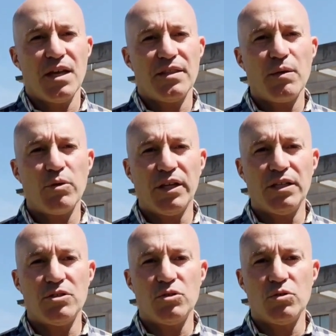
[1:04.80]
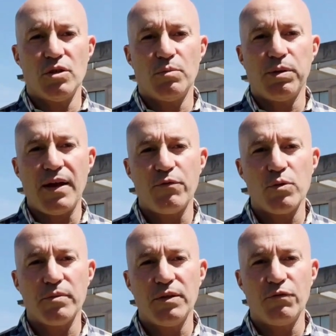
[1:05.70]
Then we'll get into the
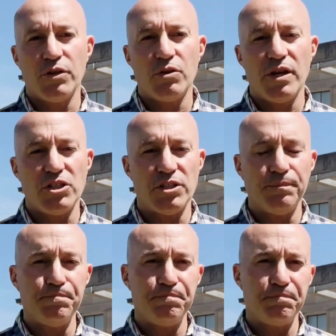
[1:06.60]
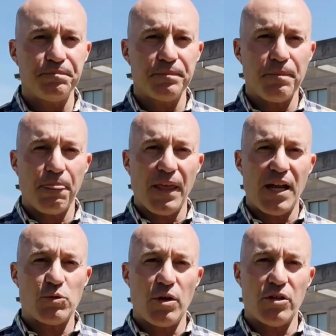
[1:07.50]
platform configuration,
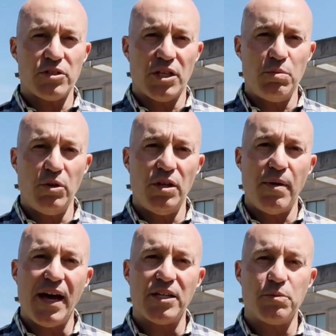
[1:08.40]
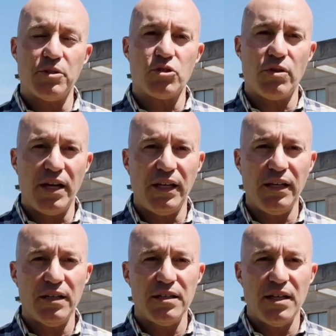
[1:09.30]
as well as the community management
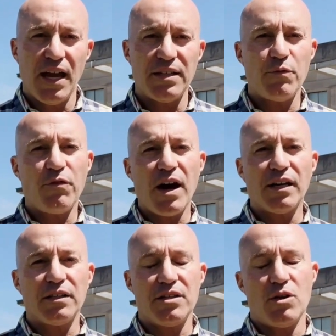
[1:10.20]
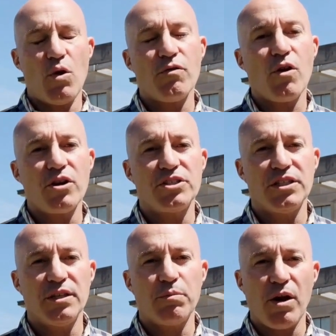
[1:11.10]
training, and then finally the
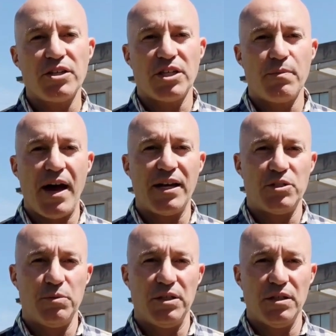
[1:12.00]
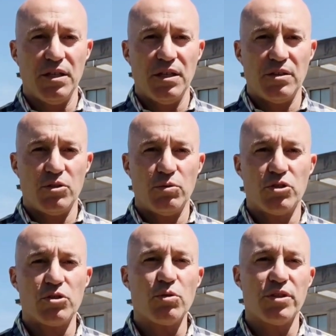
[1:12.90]
overarching project management to
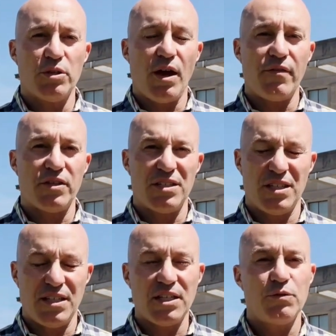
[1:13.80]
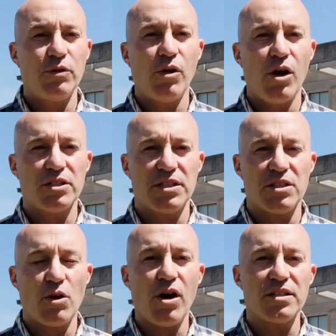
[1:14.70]
ensure that you have a successful launch
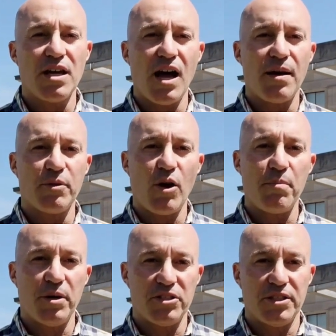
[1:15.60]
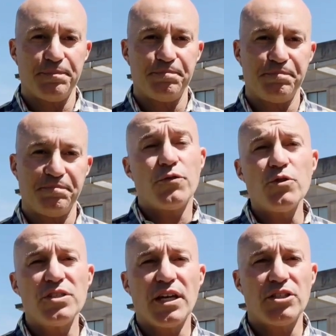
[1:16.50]
that's on time and on budget. The first
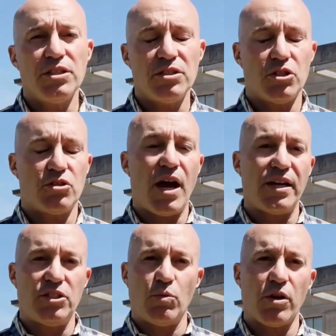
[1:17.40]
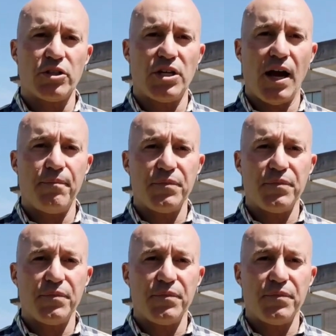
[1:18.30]
section is the strategy workshop.